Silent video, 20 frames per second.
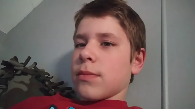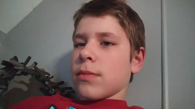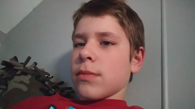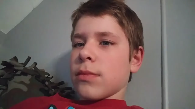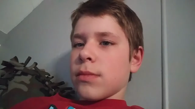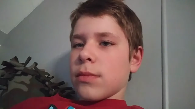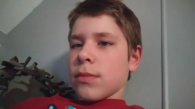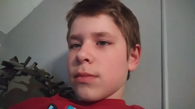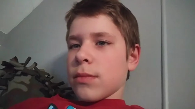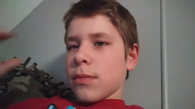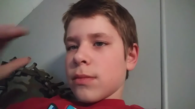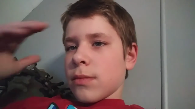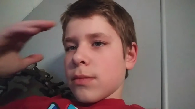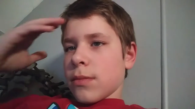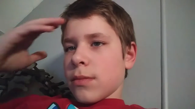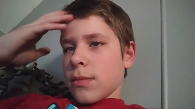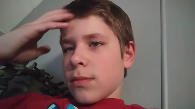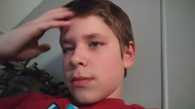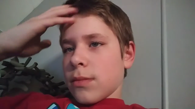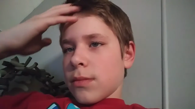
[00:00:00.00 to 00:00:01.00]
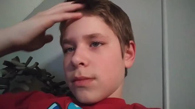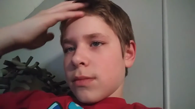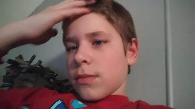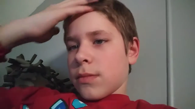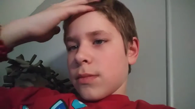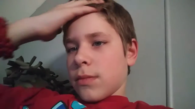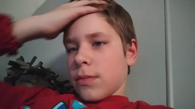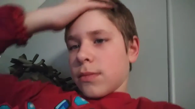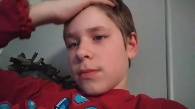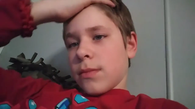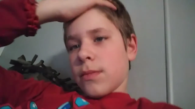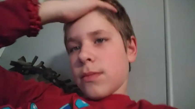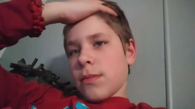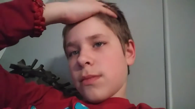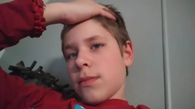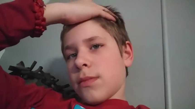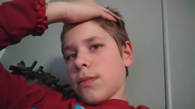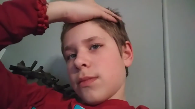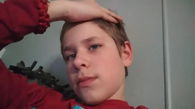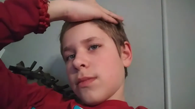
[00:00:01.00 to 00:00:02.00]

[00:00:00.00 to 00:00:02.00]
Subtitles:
Nothing is said.